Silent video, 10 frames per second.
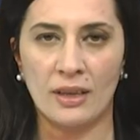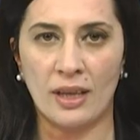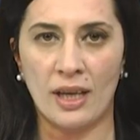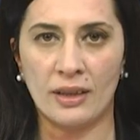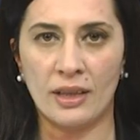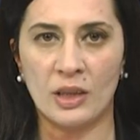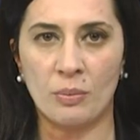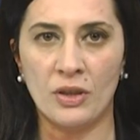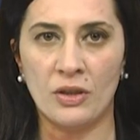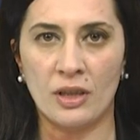The athlete's
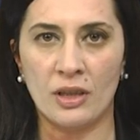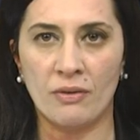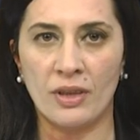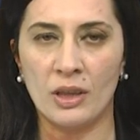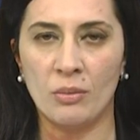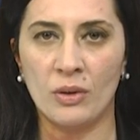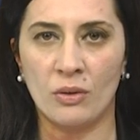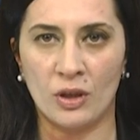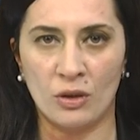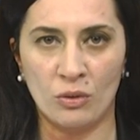speech is available
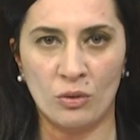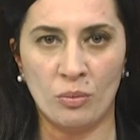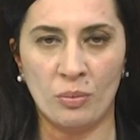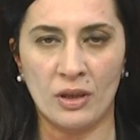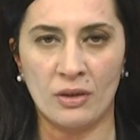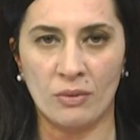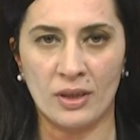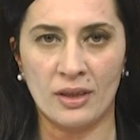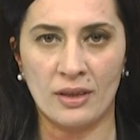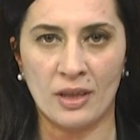on the YouTube page of
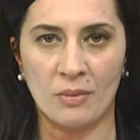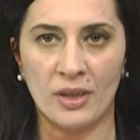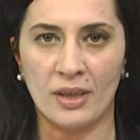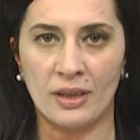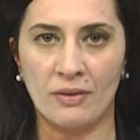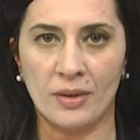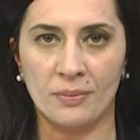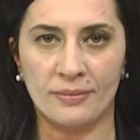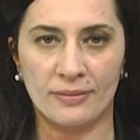Western Armenia T V.